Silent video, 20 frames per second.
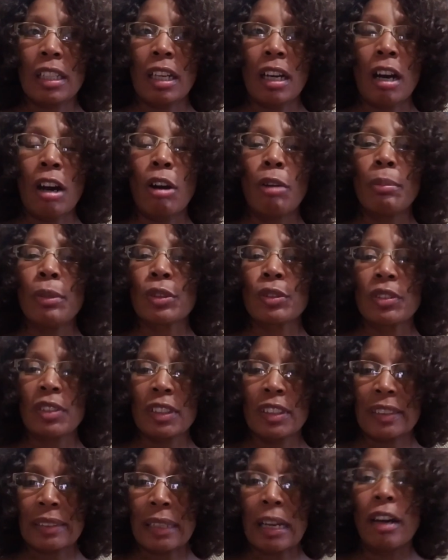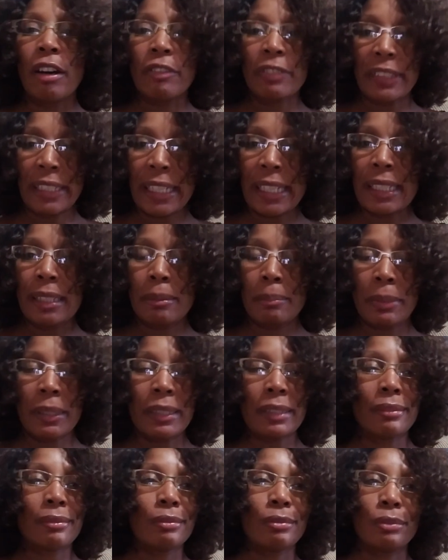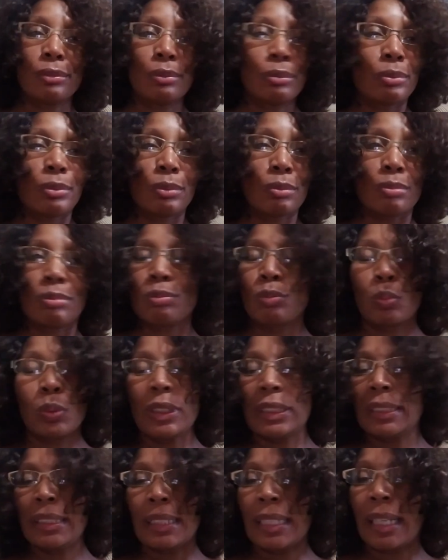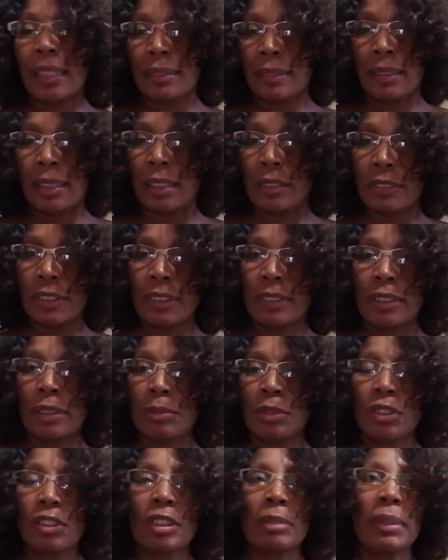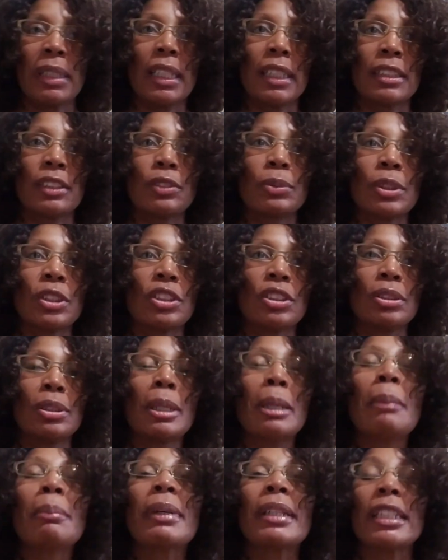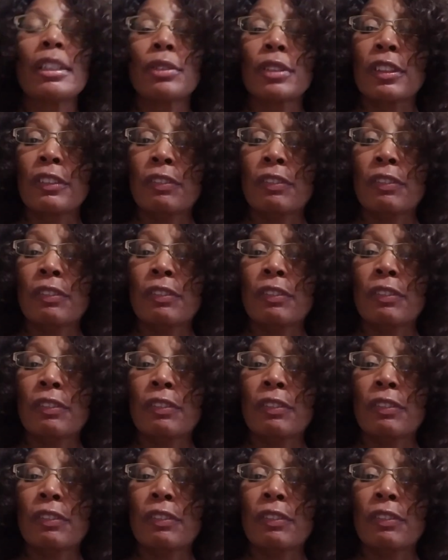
almost solving it, but we did not solve it. So I'm just going to be honest with you. But it was